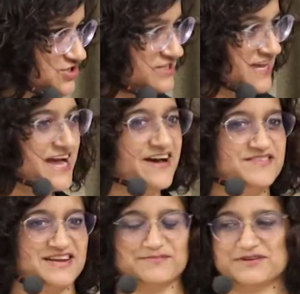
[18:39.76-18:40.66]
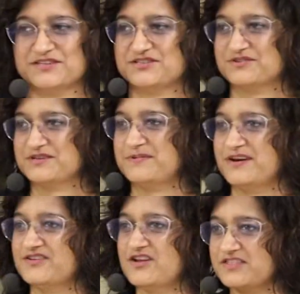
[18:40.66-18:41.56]
have that I'm concerned about,
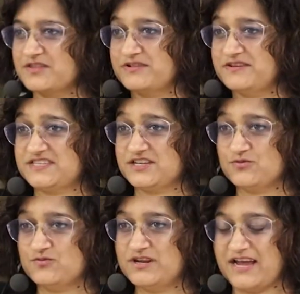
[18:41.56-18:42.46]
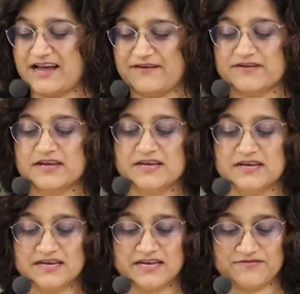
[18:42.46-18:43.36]
not the beliefs that you would have
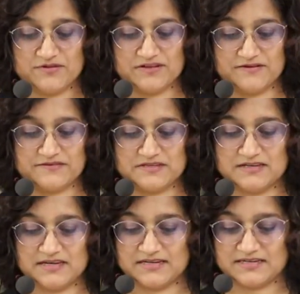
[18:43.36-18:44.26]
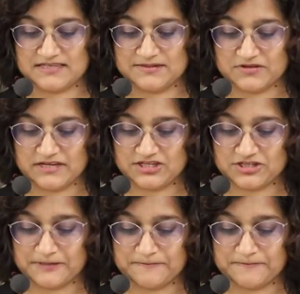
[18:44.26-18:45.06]
if you lived in a simulation.